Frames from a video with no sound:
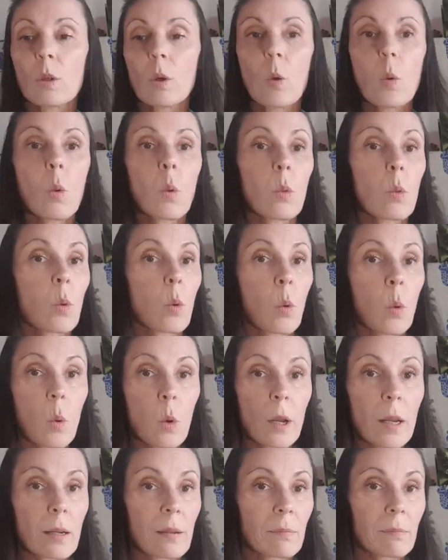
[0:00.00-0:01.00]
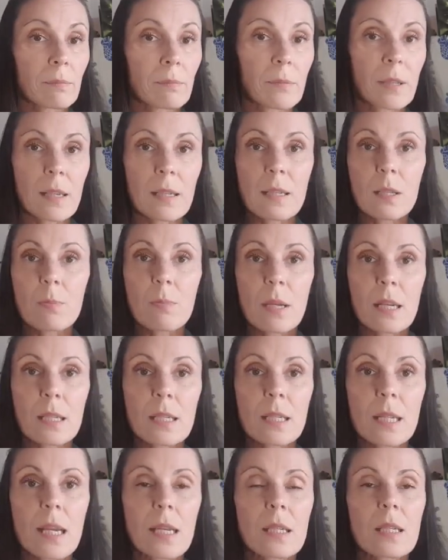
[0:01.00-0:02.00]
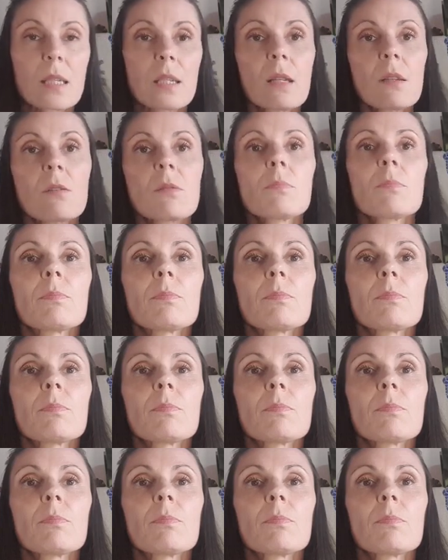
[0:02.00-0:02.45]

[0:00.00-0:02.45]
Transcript: or the organ that is being tested,